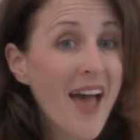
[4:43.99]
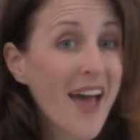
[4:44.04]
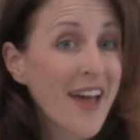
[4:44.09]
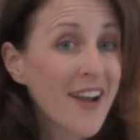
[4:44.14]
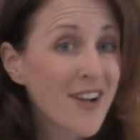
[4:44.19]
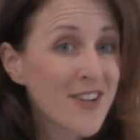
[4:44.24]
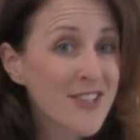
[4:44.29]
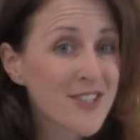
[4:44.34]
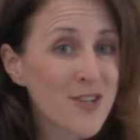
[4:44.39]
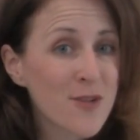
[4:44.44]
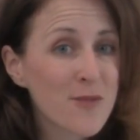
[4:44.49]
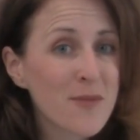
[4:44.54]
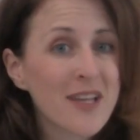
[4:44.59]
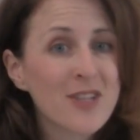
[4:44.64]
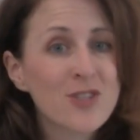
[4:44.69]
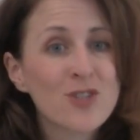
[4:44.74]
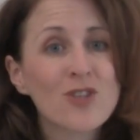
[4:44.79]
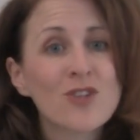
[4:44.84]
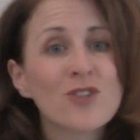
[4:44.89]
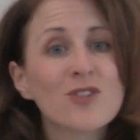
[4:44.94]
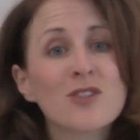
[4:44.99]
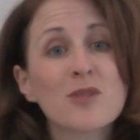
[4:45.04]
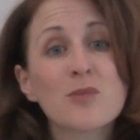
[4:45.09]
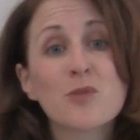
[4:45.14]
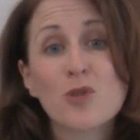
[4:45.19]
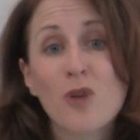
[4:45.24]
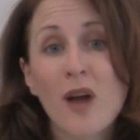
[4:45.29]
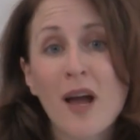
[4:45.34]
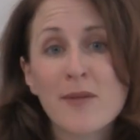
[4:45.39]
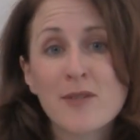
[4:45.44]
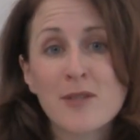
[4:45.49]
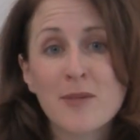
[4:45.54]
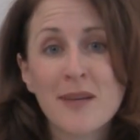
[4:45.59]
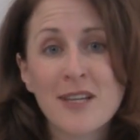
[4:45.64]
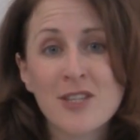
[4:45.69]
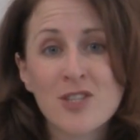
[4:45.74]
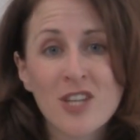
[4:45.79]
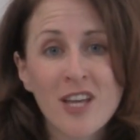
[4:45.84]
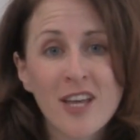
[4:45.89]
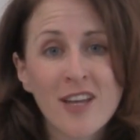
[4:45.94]
And also make sure you subscribe to
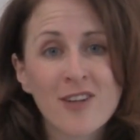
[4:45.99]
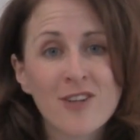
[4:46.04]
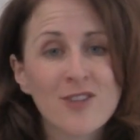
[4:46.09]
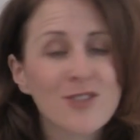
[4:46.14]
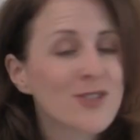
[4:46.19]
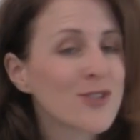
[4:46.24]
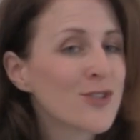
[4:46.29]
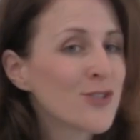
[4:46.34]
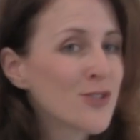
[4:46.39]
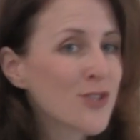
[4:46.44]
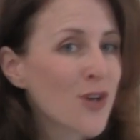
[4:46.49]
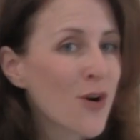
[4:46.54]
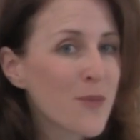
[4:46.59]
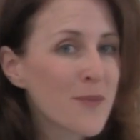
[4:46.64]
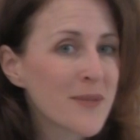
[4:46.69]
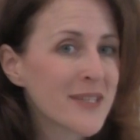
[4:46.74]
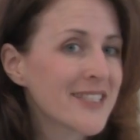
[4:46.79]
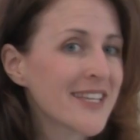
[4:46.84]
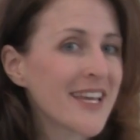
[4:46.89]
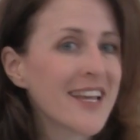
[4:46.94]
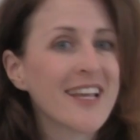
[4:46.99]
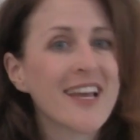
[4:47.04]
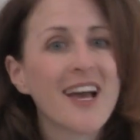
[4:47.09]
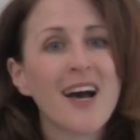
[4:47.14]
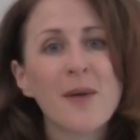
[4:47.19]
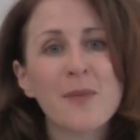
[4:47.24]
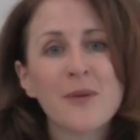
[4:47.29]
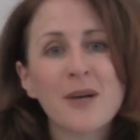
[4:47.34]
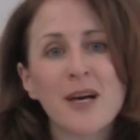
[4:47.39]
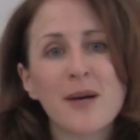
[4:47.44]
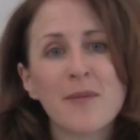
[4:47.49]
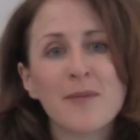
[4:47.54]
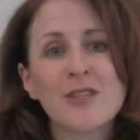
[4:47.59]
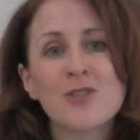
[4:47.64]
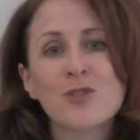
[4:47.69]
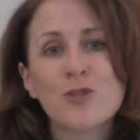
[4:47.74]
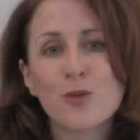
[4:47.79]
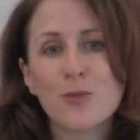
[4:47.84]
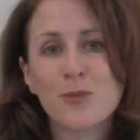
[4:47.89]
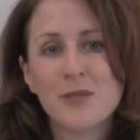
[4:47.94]
my channel so you don't miss any
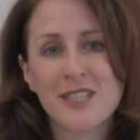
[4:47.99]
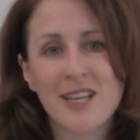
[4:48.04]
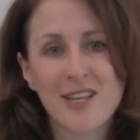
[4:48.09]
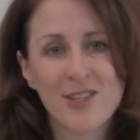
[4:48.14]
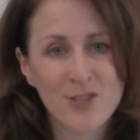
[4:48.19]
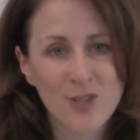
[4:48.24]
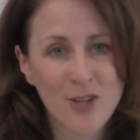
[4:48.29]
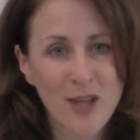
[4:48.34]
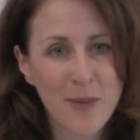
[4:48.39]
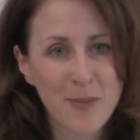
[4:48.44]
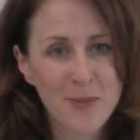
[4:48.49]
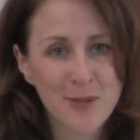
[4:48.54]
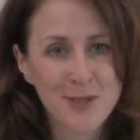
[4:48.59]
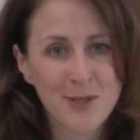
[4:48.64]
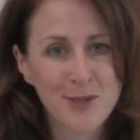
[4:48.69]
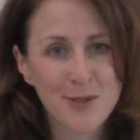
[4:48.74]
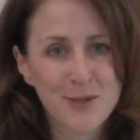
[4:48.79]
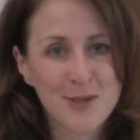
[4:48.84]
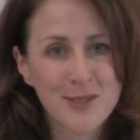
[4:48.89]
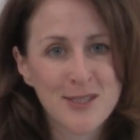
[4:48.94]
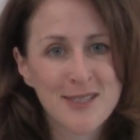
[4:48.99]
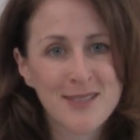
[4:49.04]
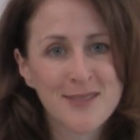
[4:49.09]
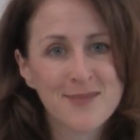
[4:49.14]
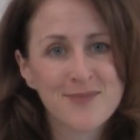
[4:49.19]
upcoming True Potential episodes.